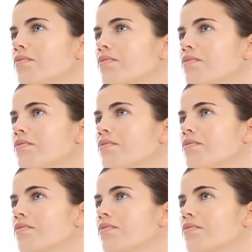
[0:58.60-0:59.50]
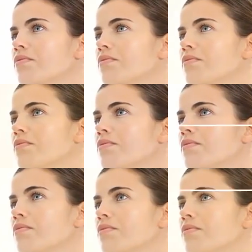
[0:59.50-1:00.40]

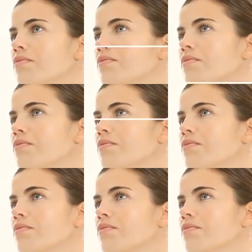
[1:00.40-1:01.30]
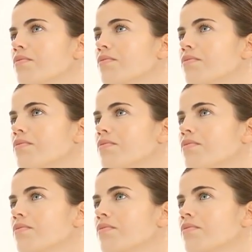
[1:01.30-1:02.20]

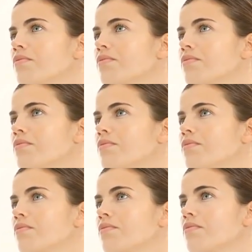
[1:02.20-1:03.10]
Nobody speaks.